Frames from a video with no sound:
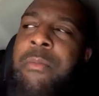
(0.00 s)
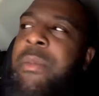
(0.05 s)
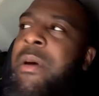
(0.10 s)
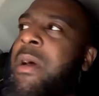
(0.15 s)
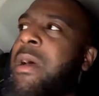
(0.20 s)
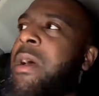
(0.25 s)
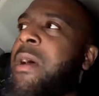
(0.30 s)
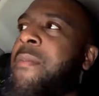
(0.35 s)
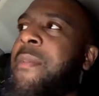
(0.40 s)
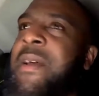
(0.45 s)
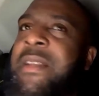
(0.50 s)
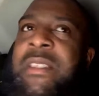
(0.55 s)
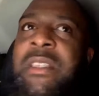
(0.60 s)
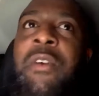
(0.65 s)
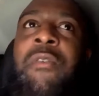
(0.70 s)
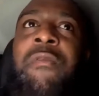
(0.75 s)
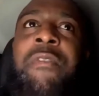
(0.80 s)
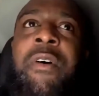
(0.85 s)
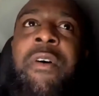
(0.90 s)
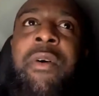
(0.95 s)
But I
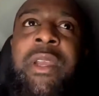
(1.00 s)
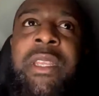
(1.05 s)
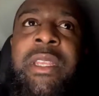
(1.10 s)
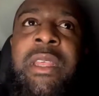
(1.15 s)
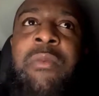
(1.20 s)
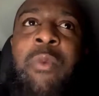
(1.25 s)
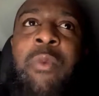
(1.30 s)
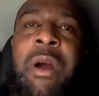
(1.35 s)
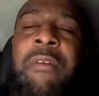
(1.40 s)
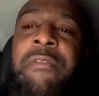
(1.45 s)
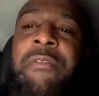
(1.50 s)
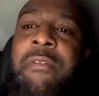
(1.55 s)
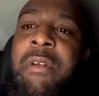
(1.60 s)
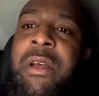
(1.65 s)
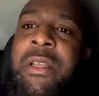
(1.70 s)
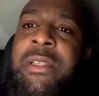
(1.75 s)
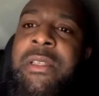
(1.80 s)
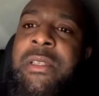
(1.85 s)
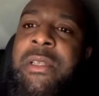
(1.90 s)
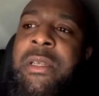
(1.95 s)
still felt he did well for
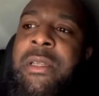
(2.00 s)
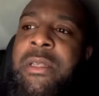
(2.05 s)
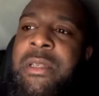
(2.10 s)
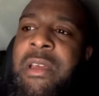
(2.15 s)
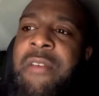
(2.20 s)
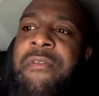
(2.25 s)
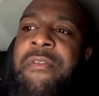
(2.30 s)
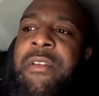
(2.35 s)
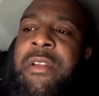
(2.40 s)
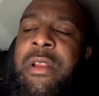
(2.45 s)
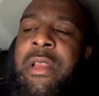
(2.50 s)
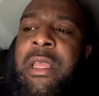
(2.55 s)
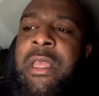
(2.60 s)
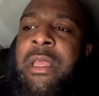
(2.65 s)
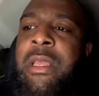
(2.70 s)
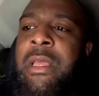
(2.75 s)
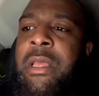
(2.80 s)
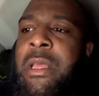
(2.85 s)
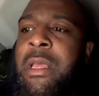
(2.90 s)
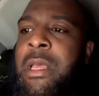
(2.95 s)
us, definitely.